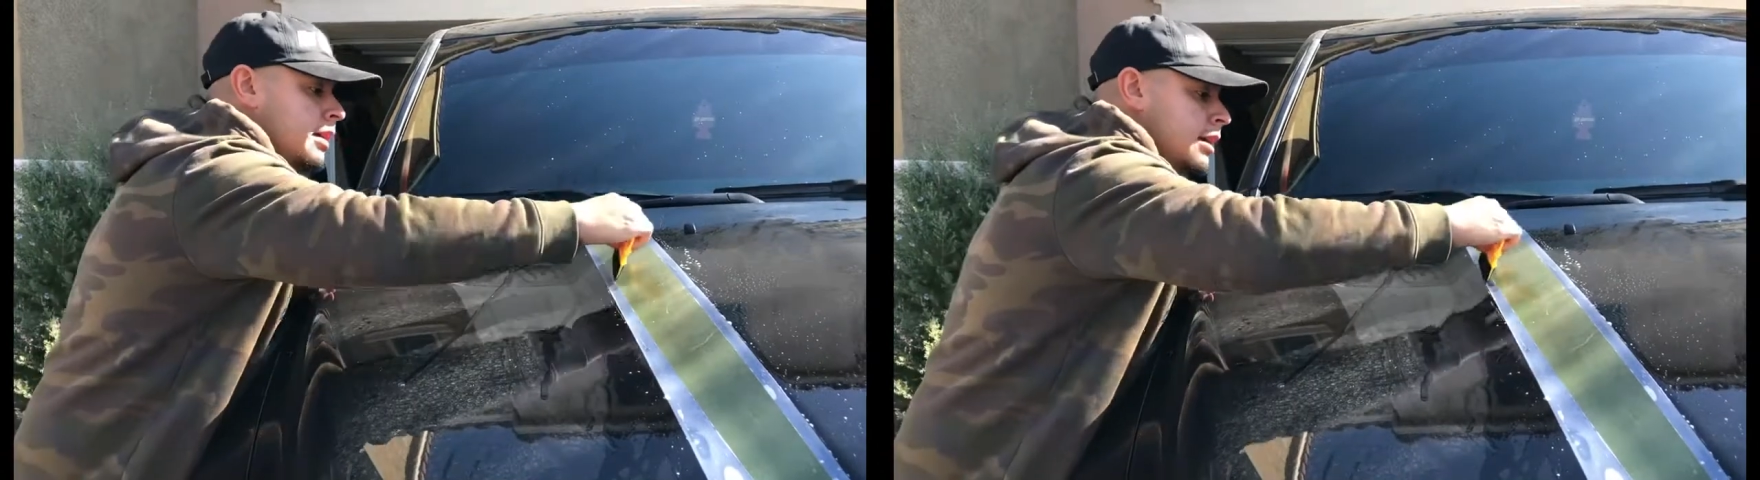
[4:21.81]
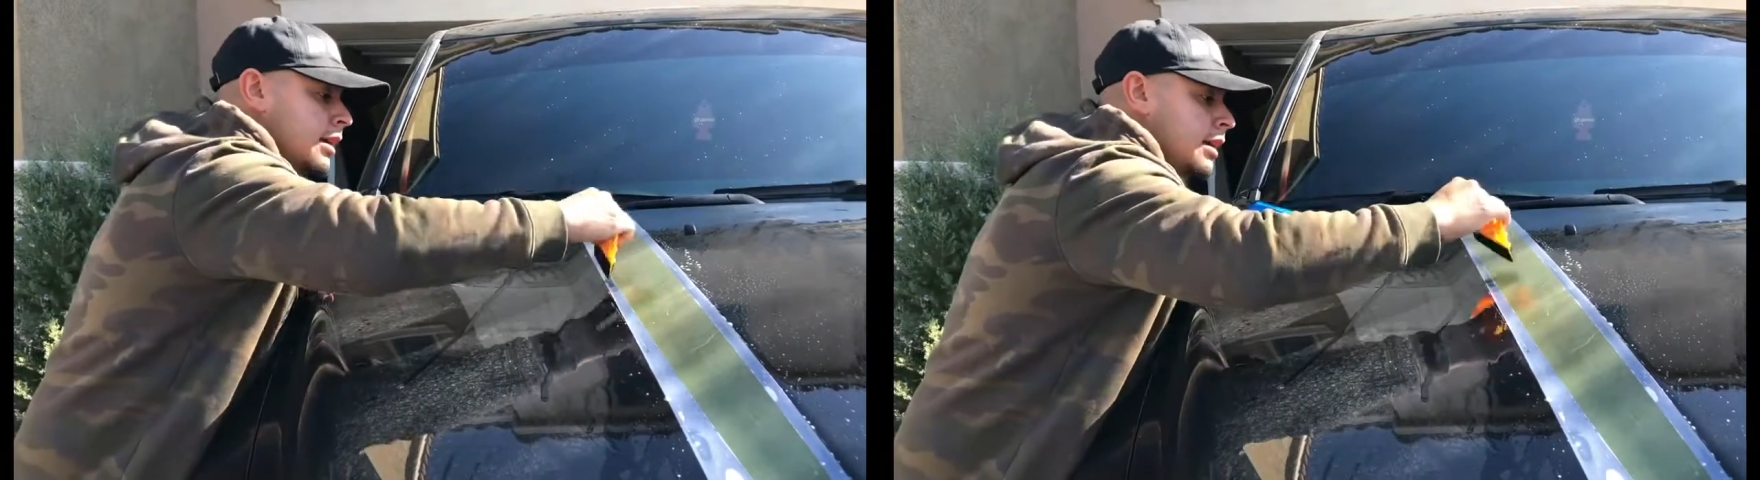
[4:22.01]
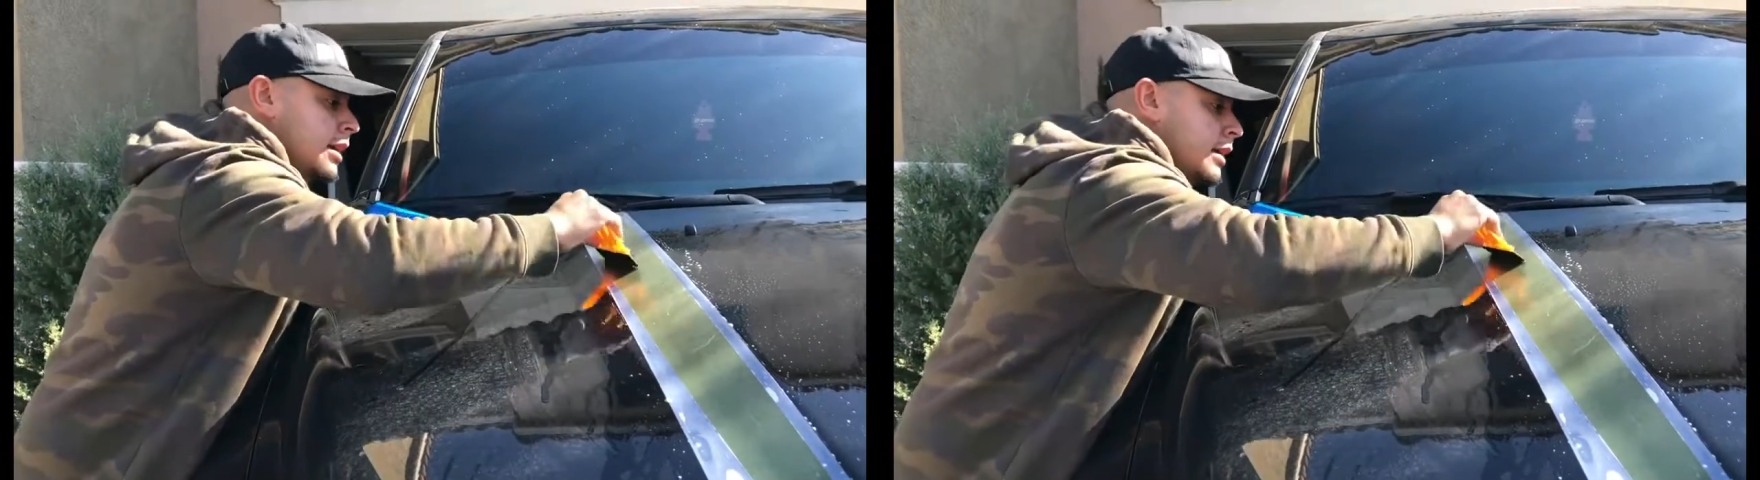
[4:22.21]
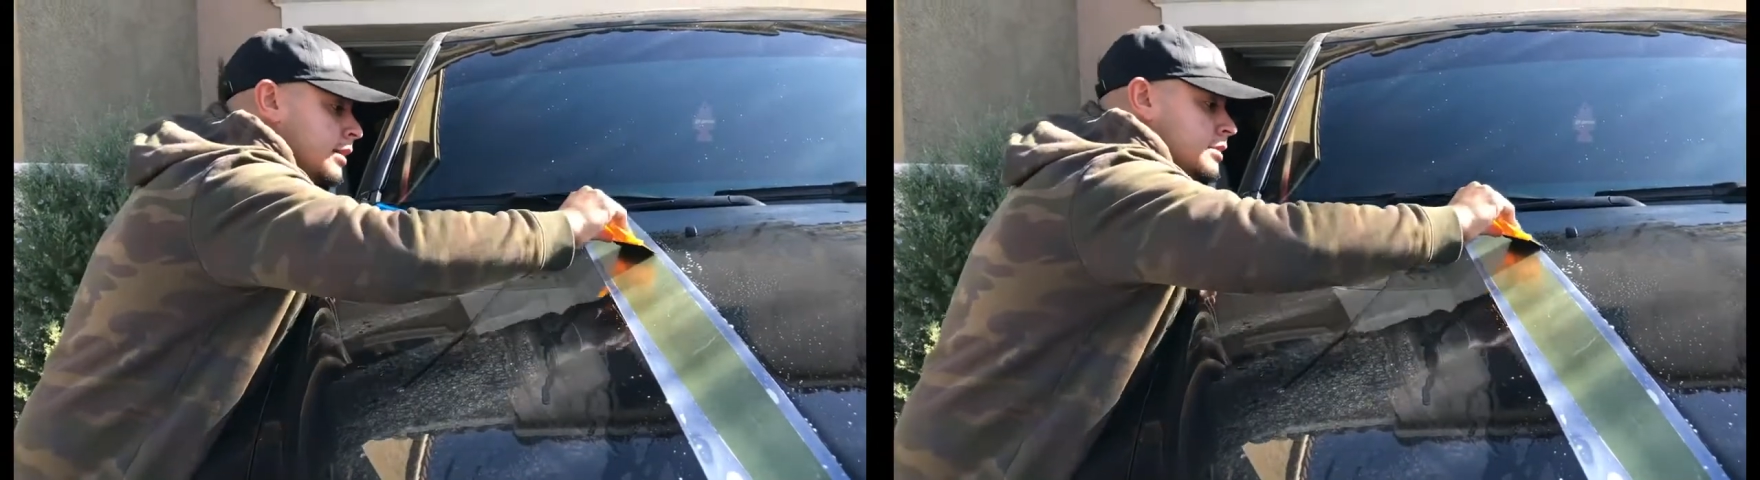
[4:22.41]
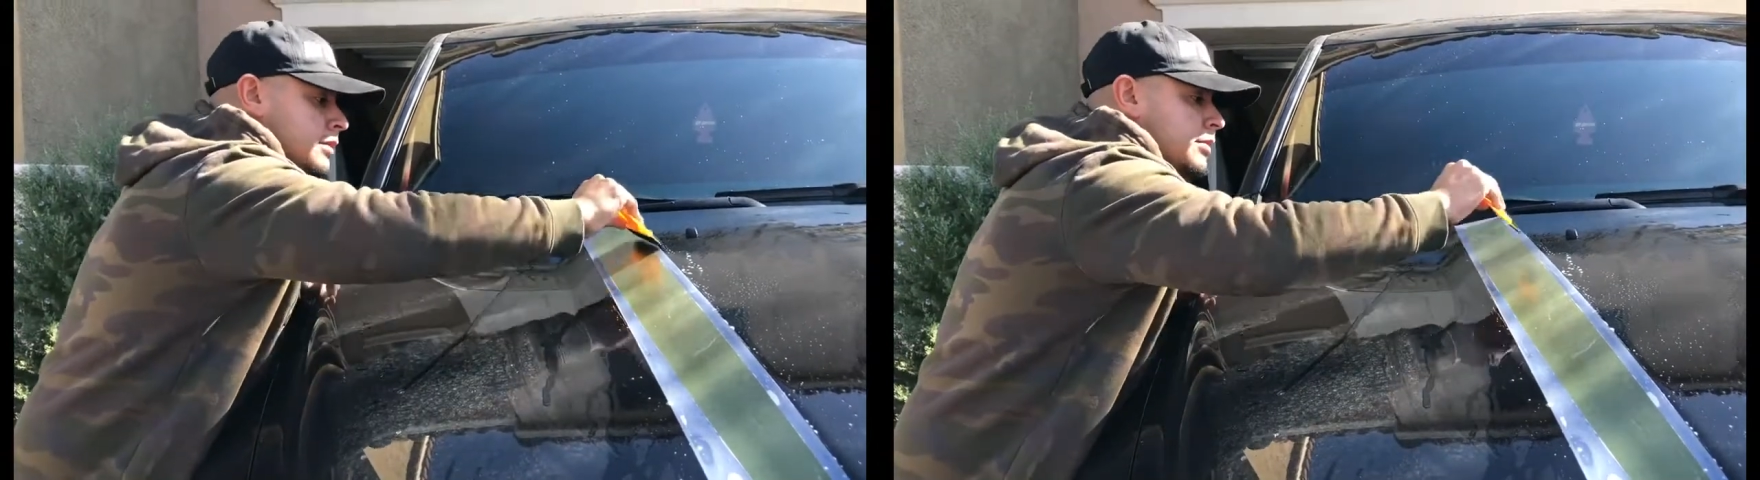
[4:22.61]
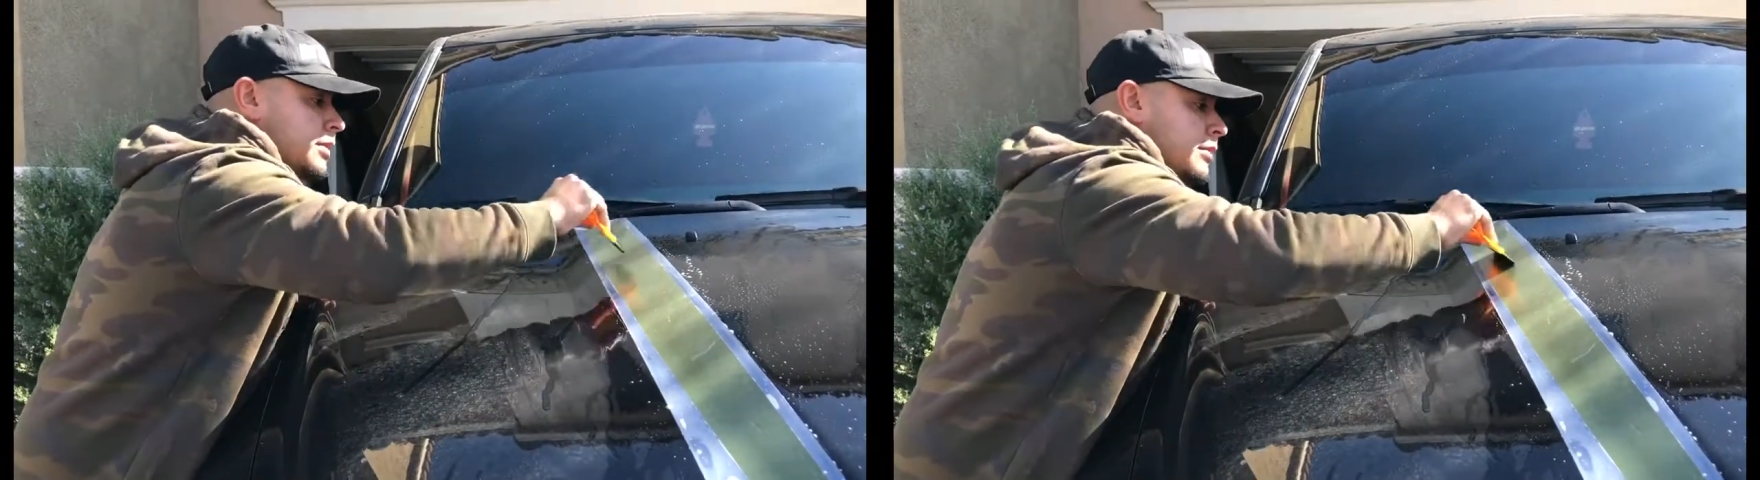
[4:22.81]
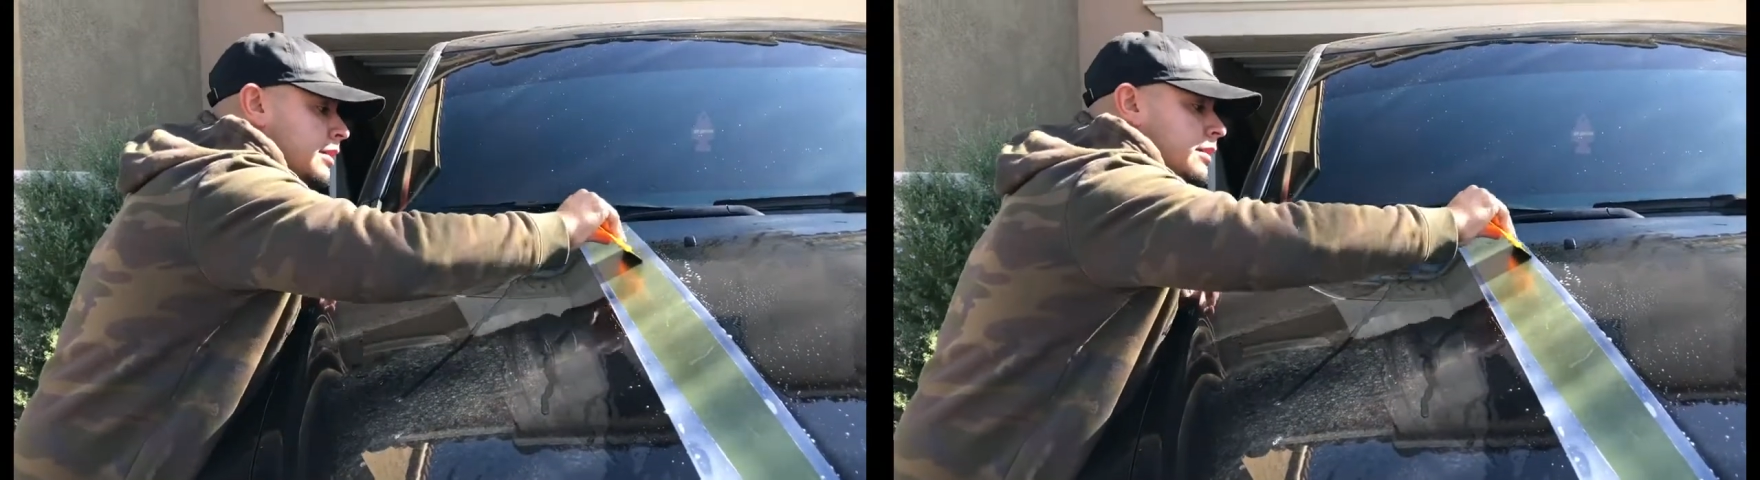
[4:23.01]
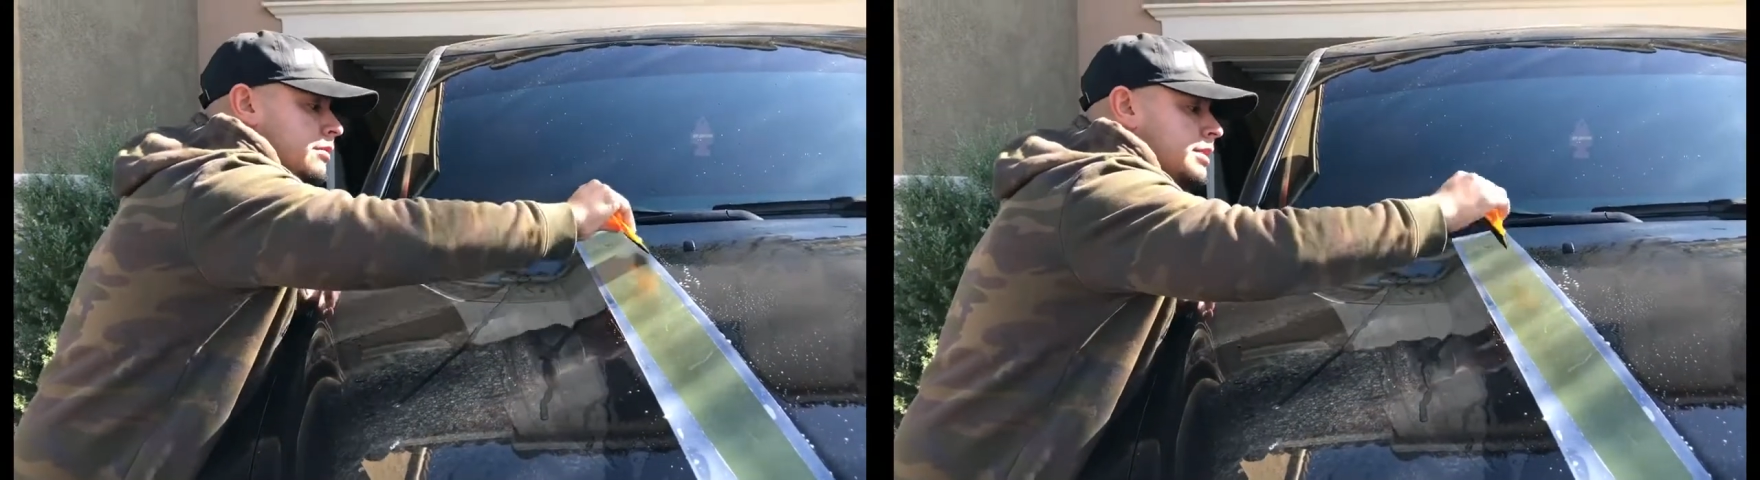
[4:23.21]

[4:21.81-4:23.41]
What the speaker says: So then what you want to do is